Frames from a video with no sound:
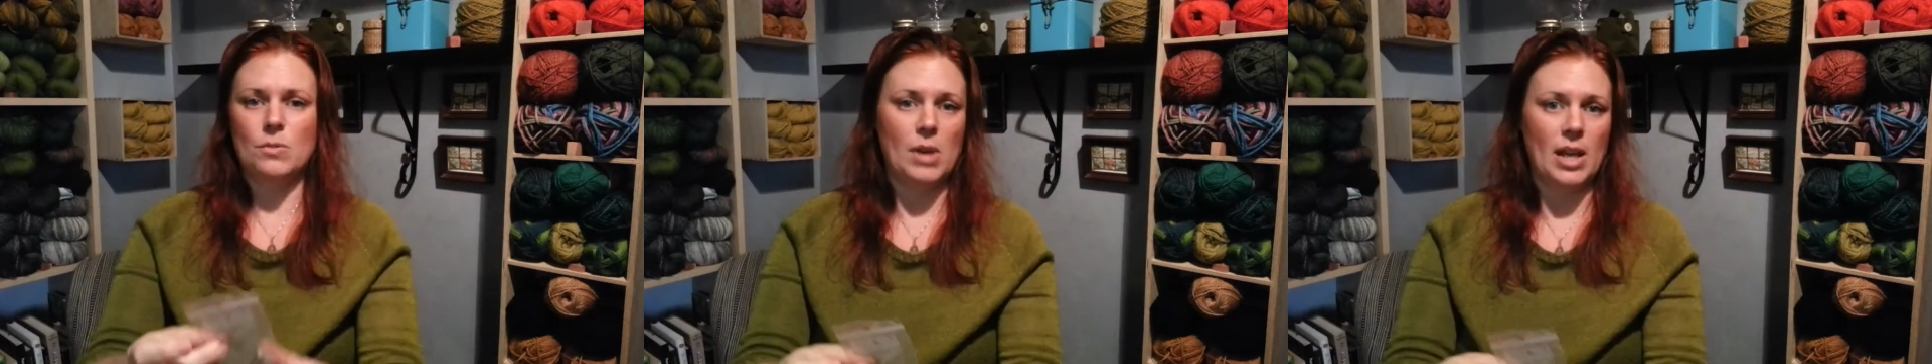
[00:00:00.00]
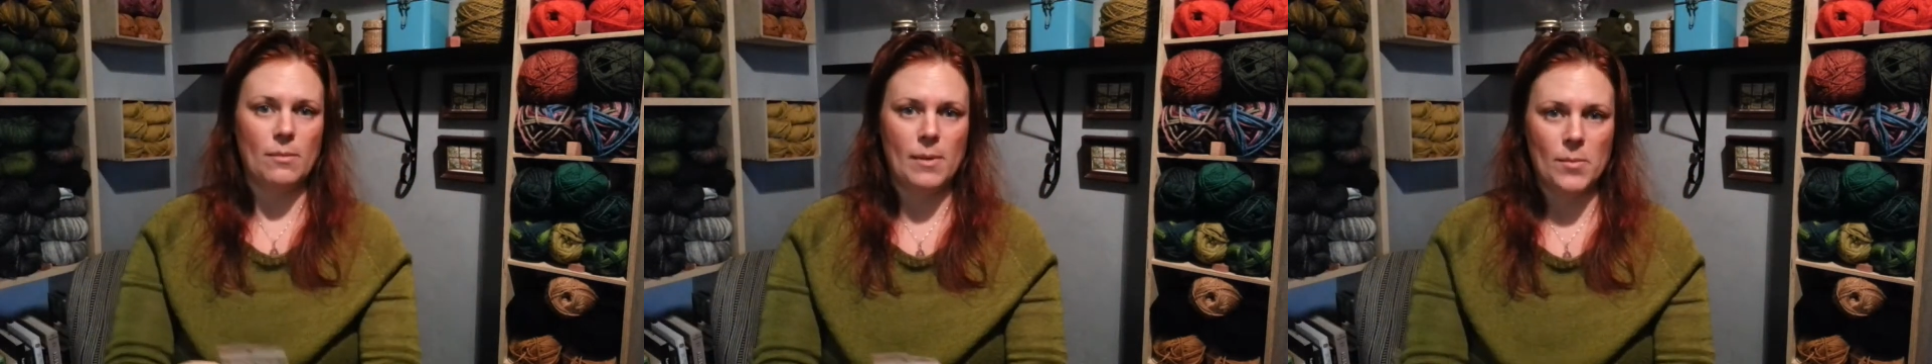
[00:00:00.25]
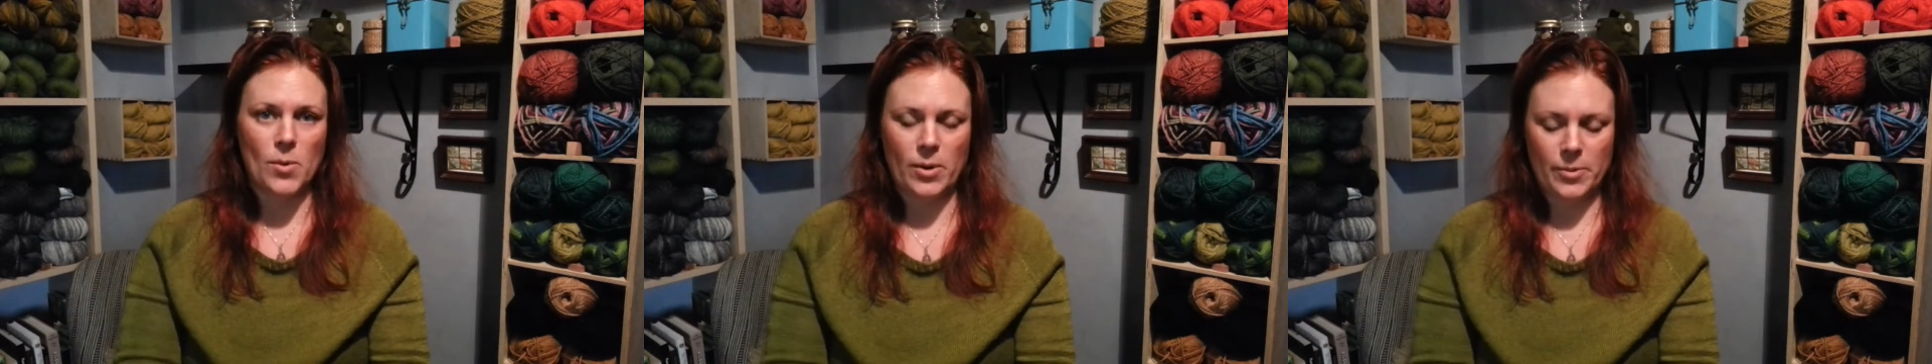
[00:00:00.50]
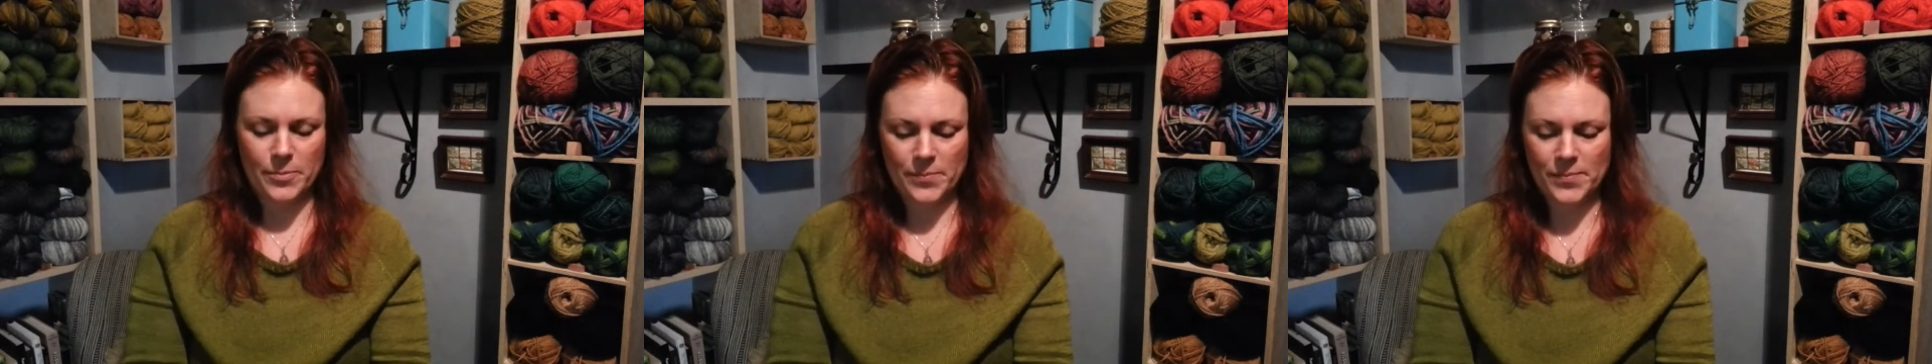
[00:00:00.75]
to make me more.
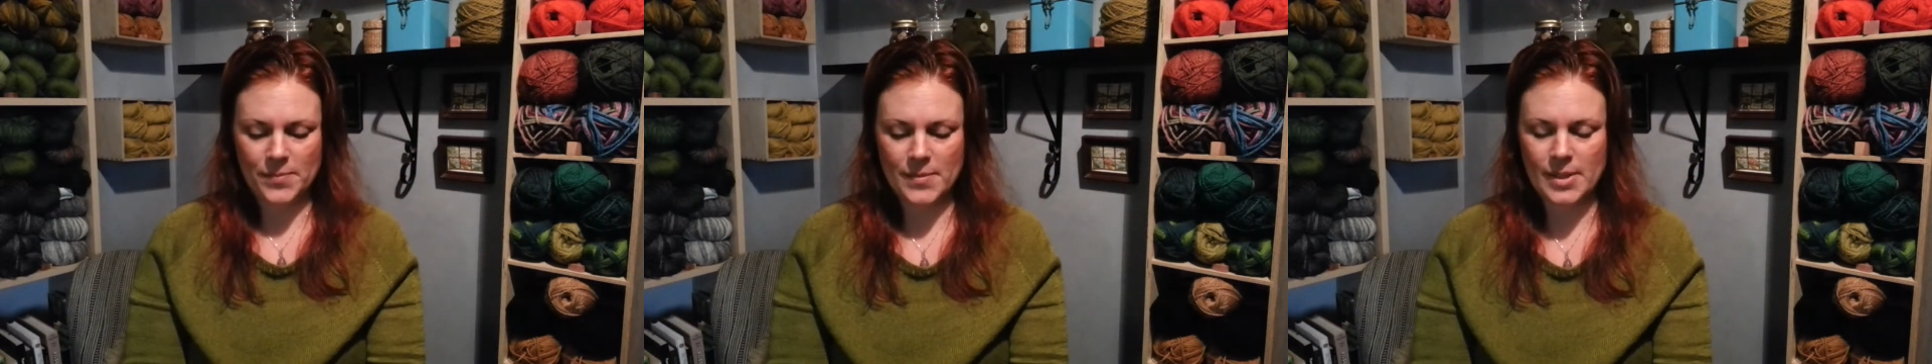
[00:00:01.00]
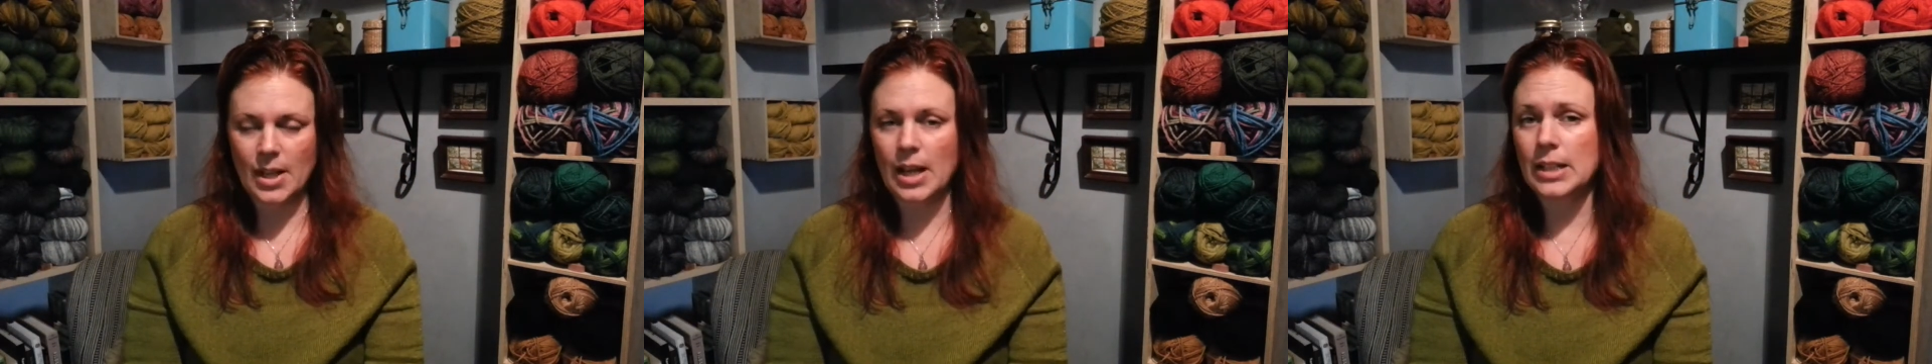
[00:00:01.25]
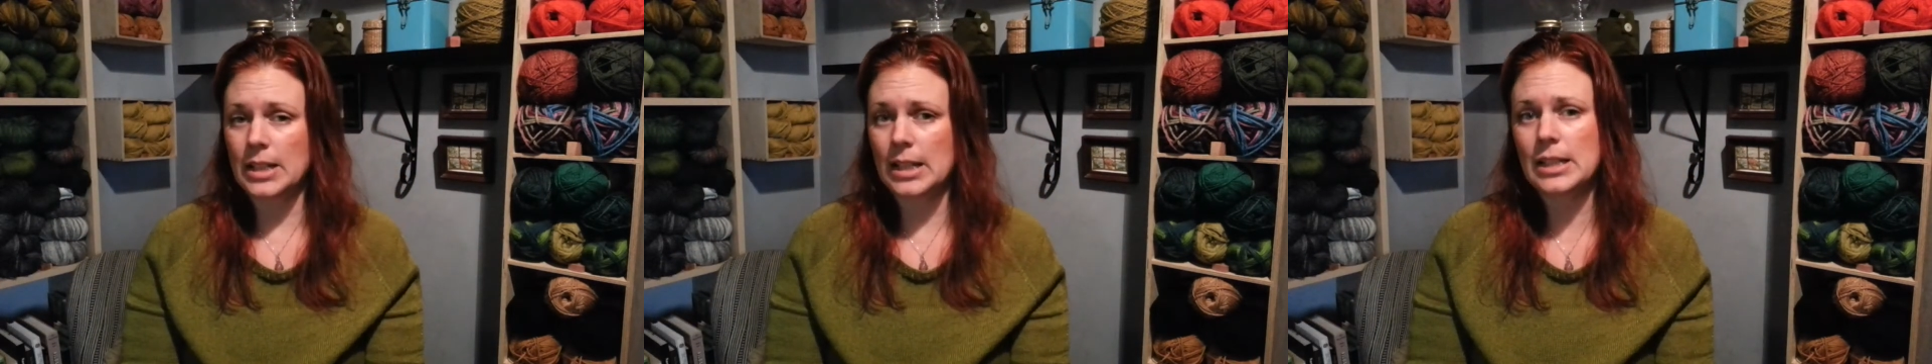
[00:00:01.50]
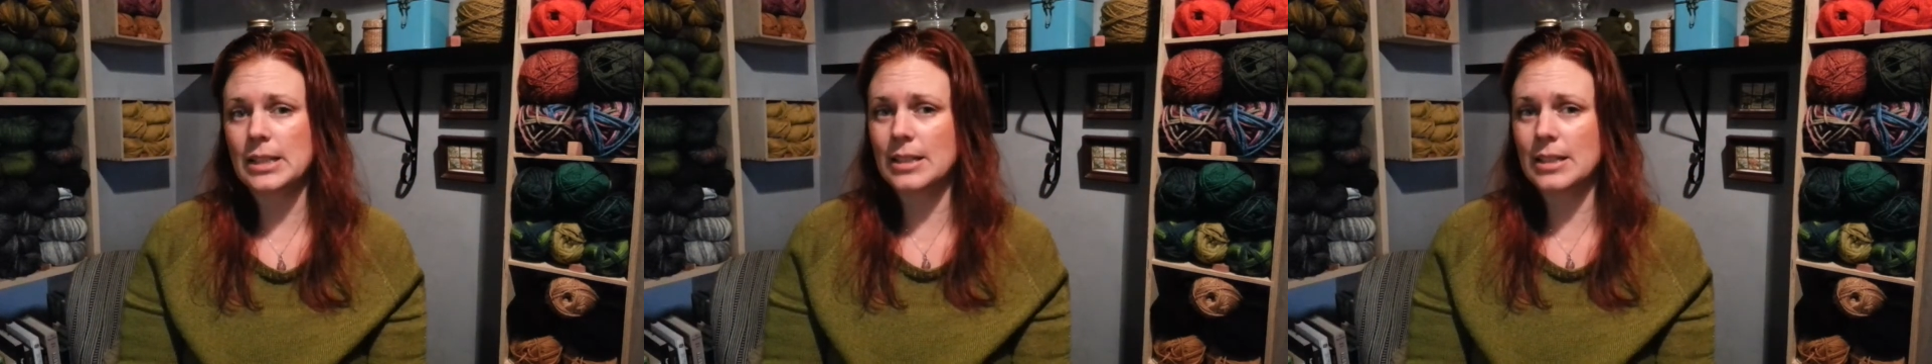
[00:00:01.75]
Honey,